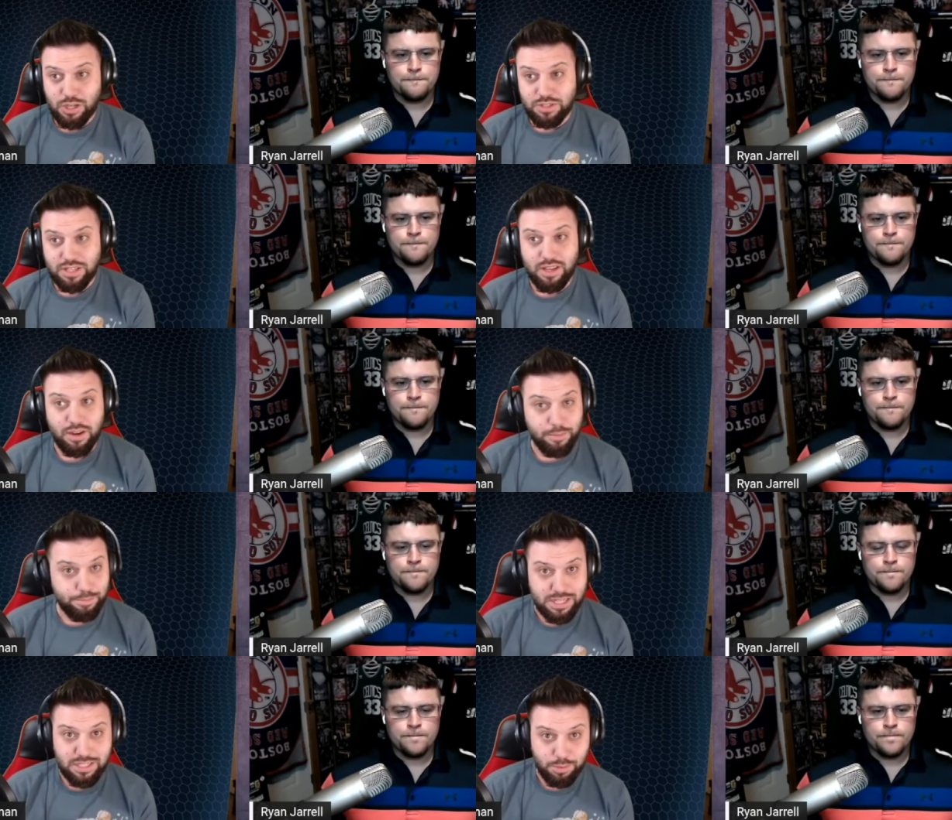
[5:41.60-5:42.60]
Speaker 1: goes in there,
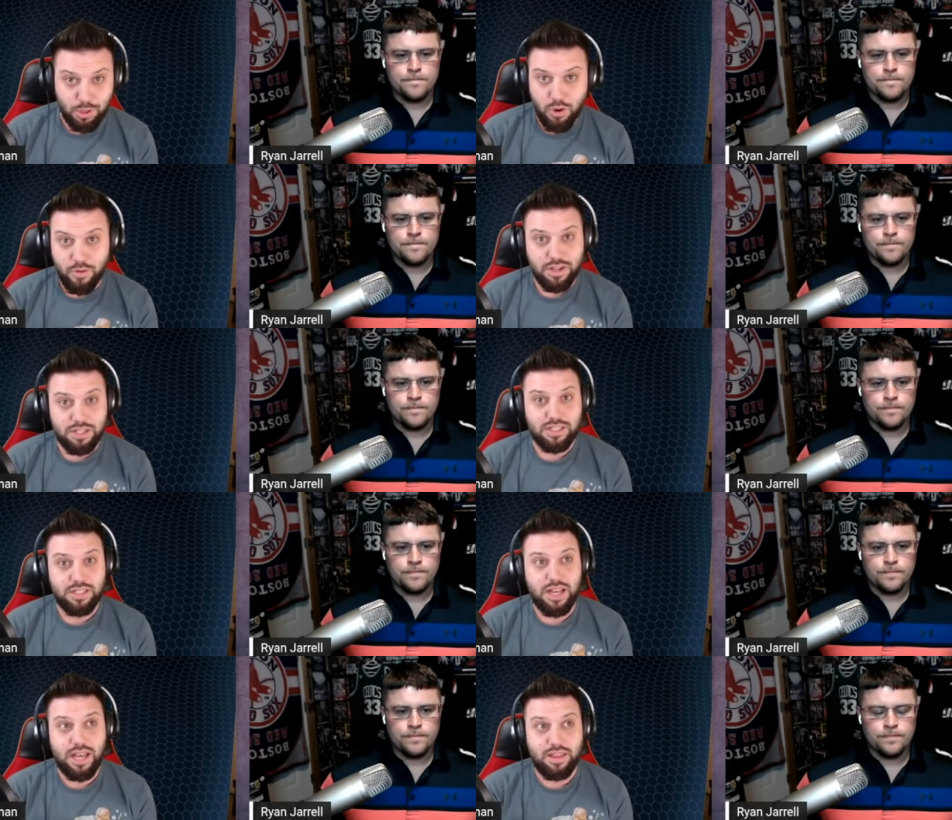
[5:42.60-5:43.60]
beats Blachowicz,
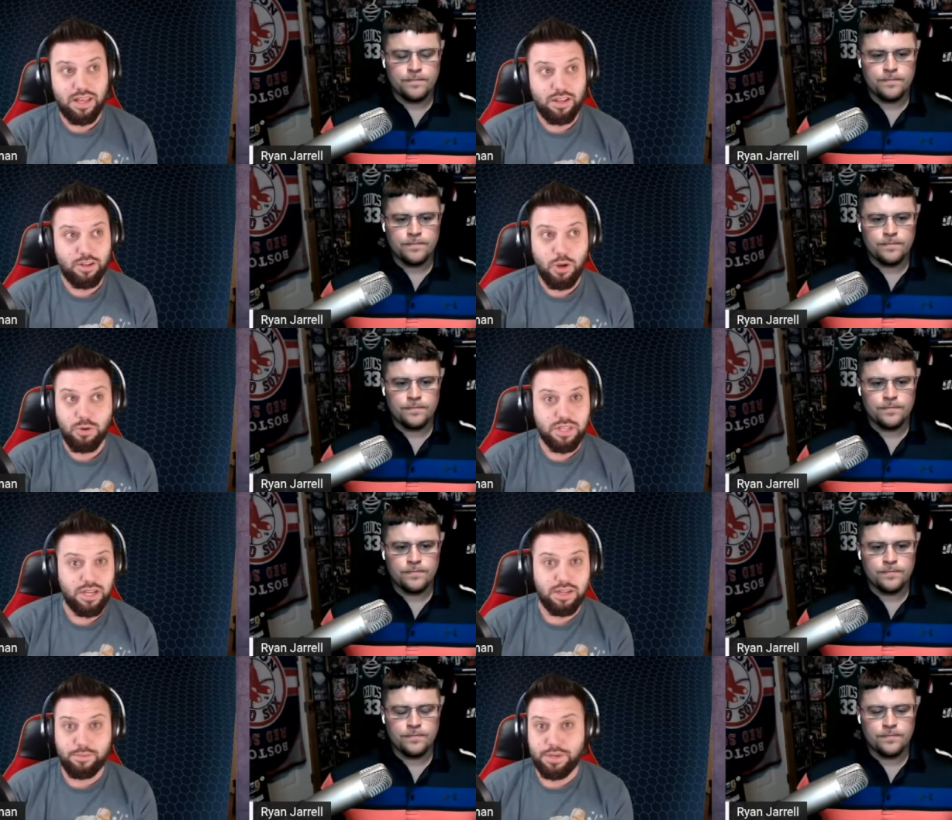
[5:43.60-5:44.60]
and then goes
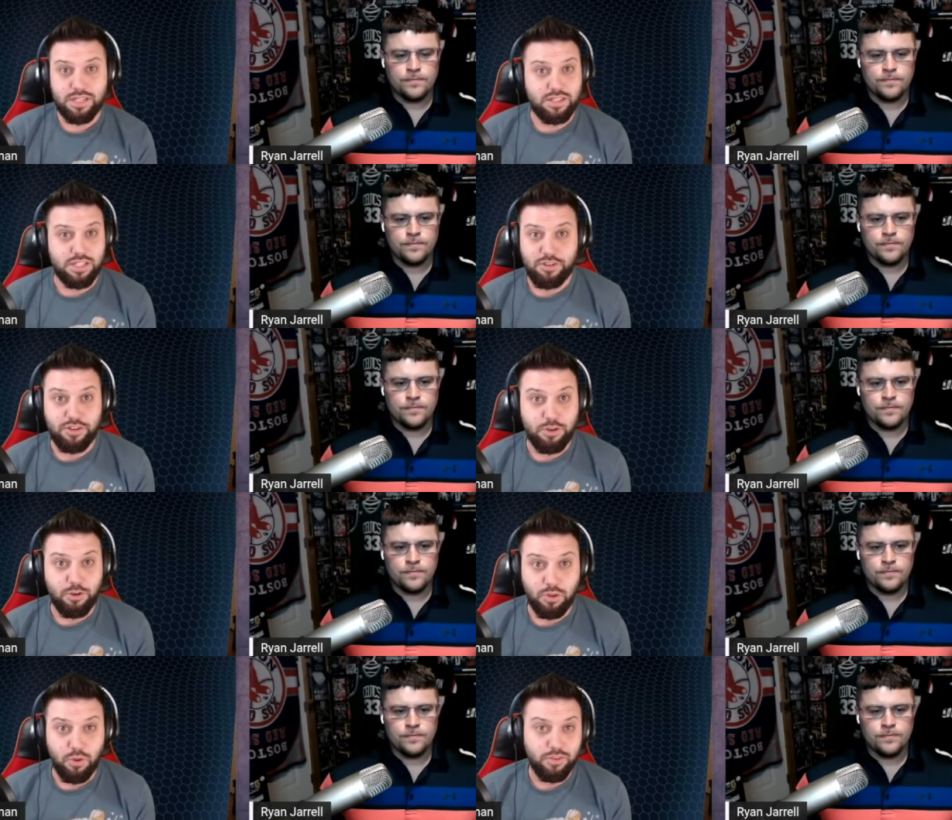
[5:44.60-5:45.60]
on and beats Yuri or
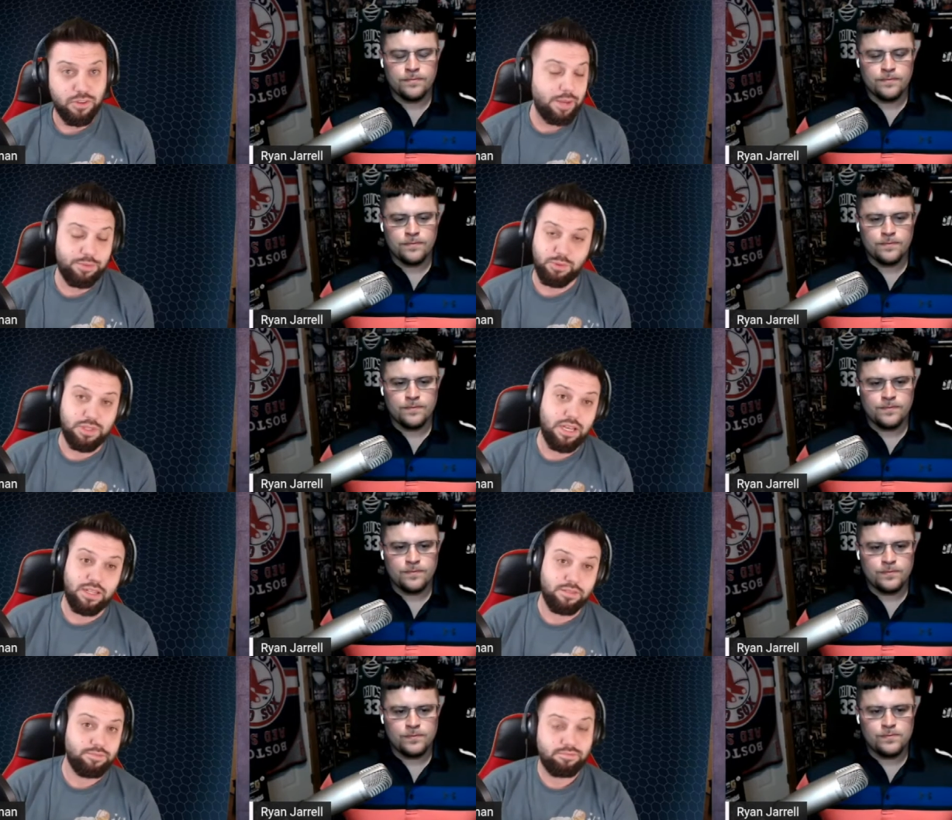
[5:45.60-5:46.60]
Glover? Absolutely
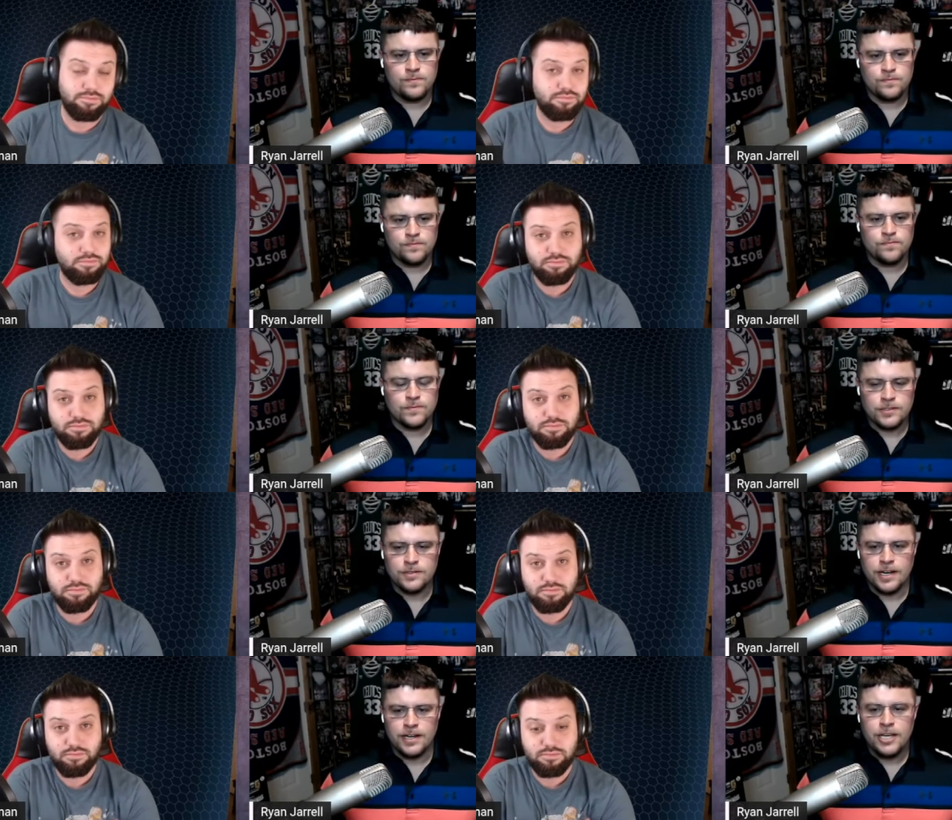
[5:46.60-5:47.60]
not.
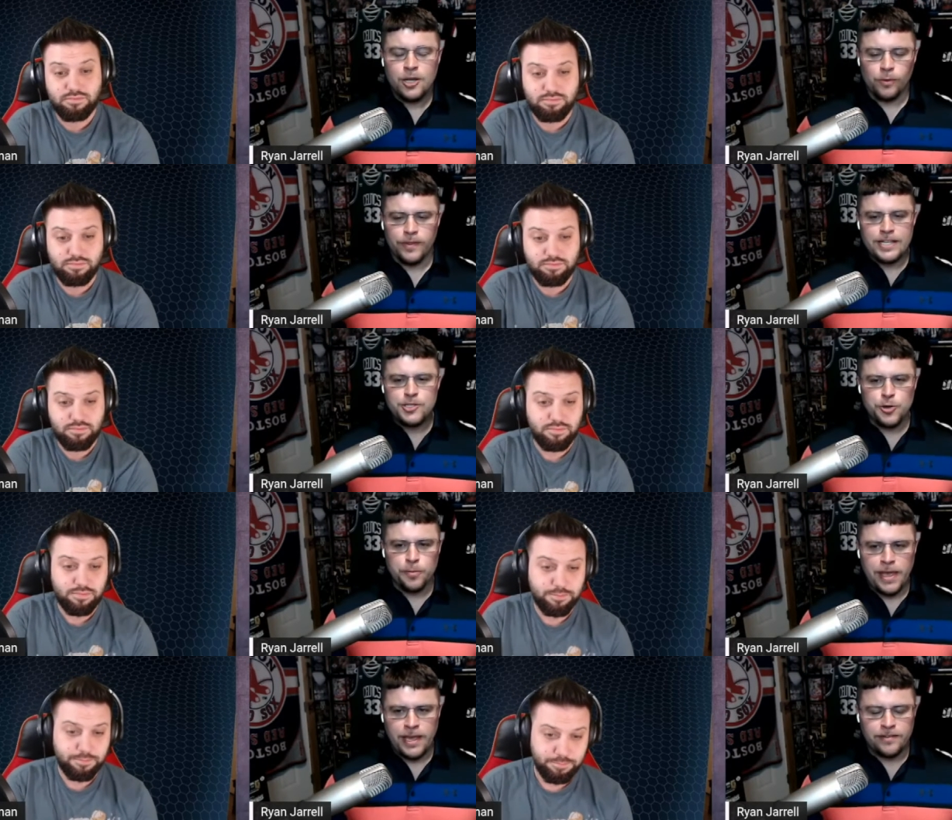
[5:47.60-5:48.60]
Speaker 2: Okay. Well, that's
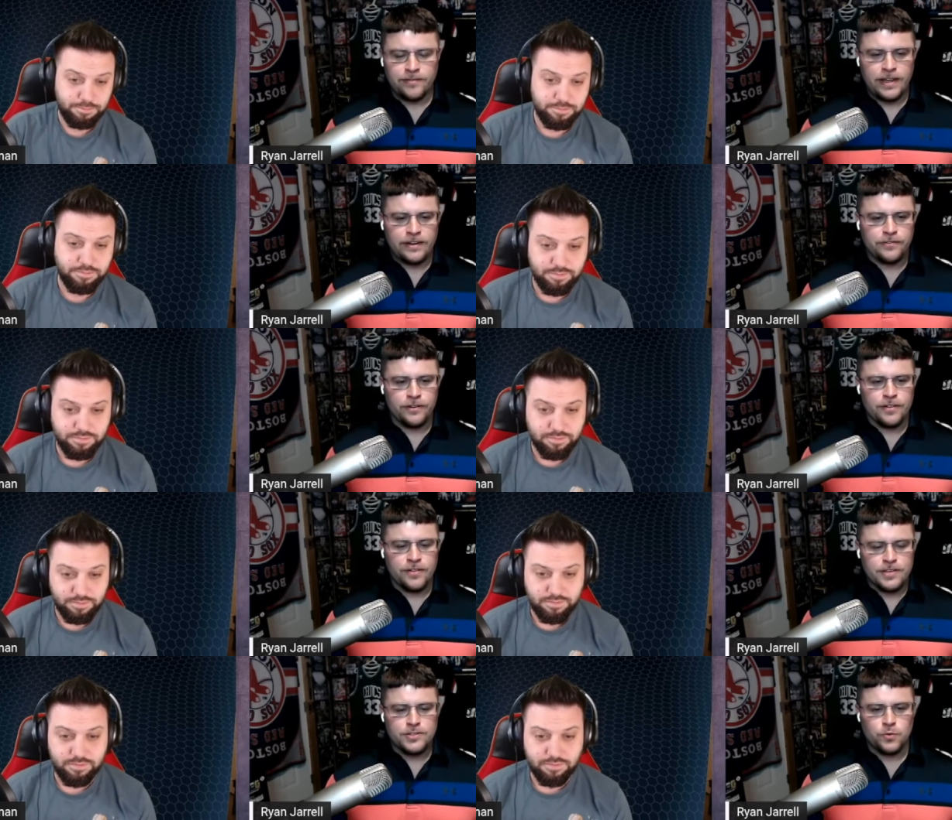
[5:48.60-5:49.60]
your main event
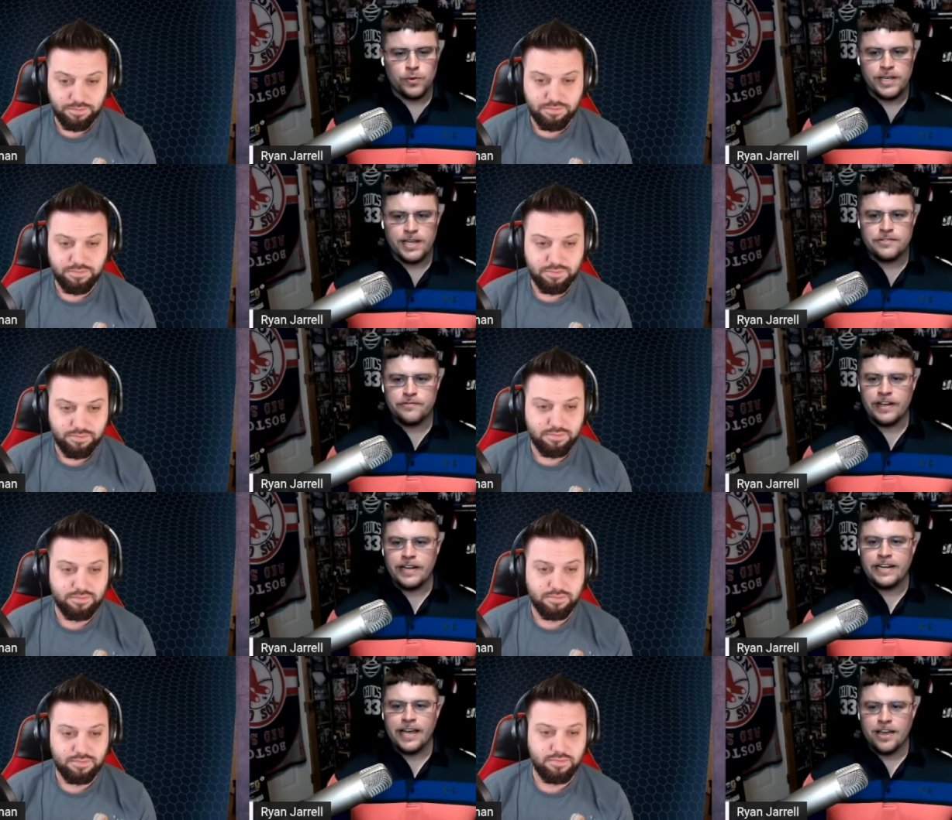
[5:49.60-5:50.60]
for this weekend's
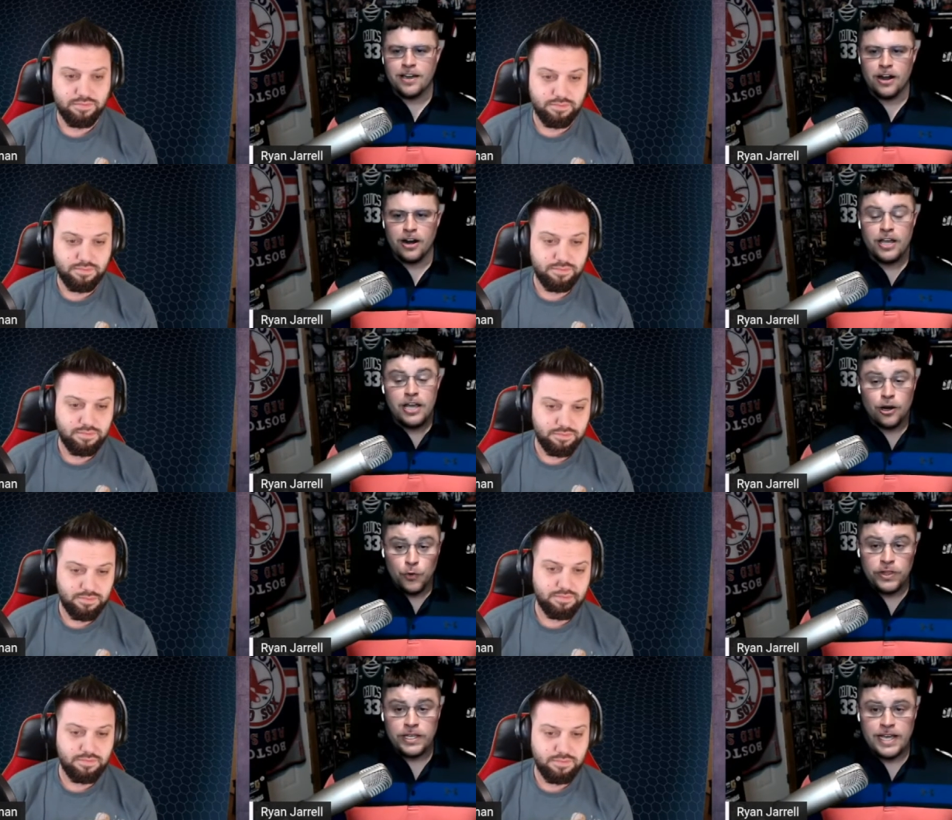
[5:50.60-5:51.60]
fight night card.
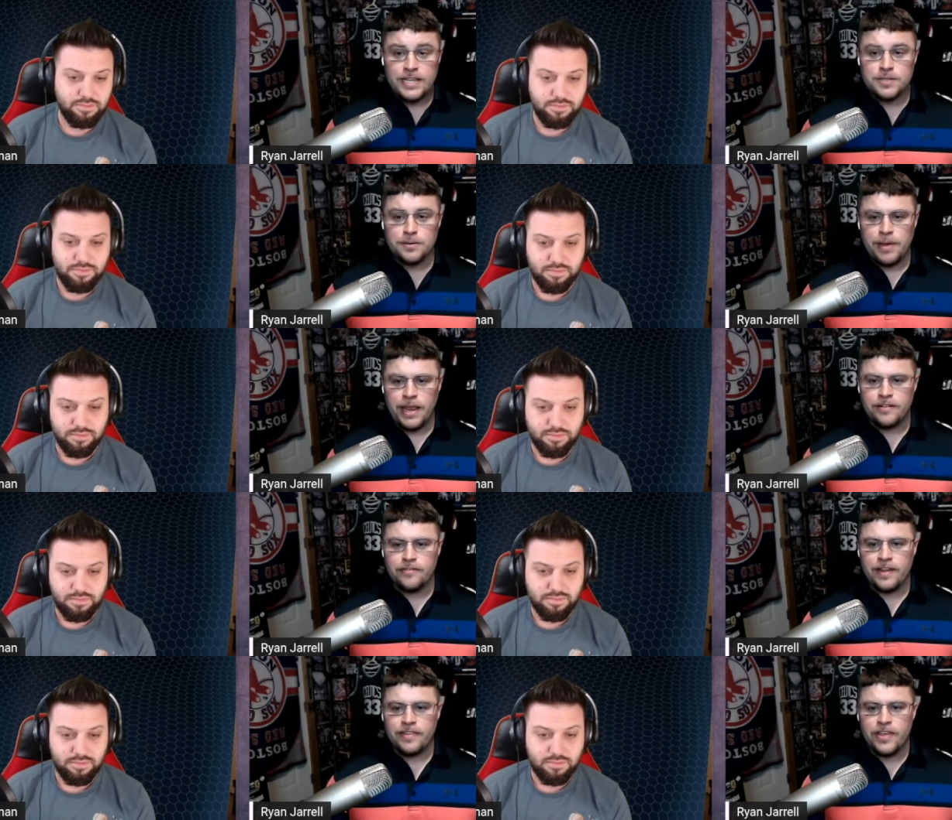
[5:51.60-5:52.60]
A really nice main
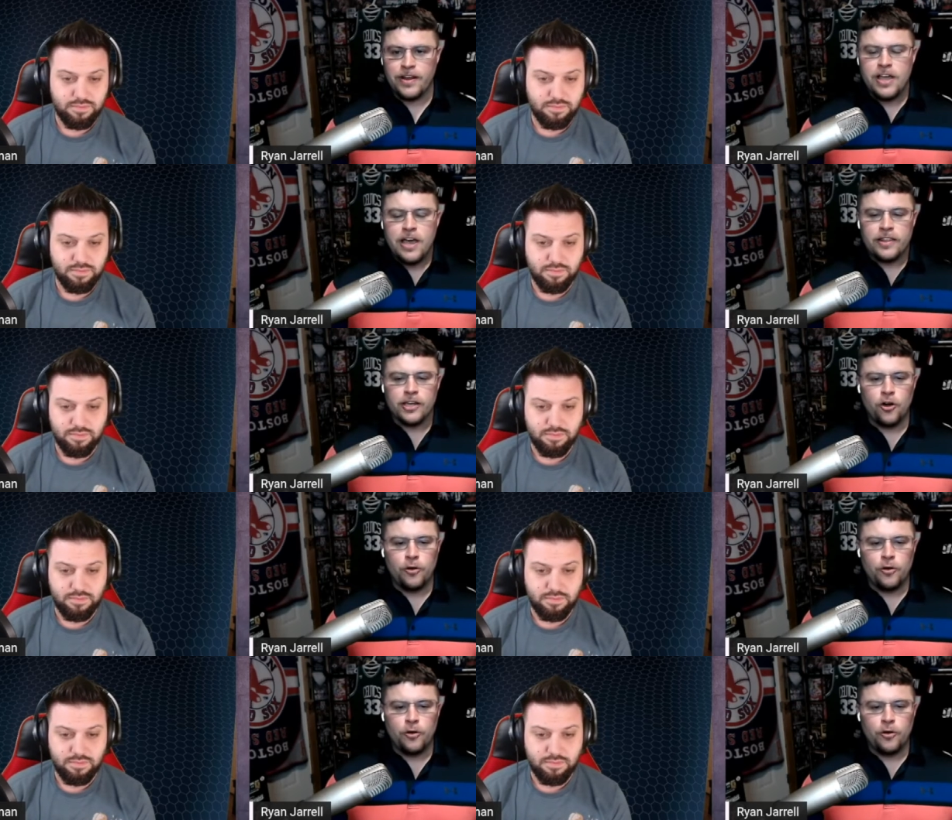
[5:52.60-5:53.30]
event there. The